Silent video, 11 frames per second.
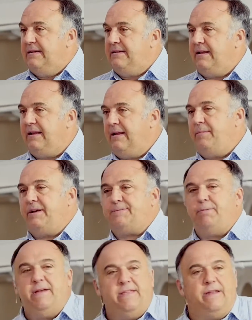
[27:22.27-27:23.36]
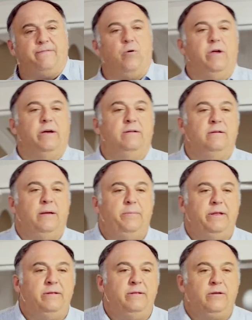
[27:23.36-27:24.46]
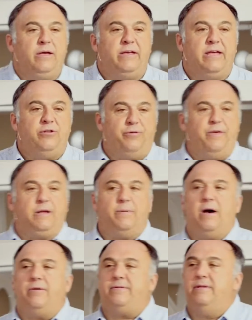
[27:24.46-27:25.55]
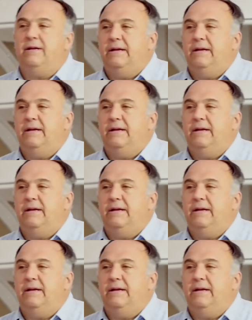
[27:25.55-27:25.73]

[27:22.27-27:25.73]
Now, I'm going to explain that for you. I mean, again, you think about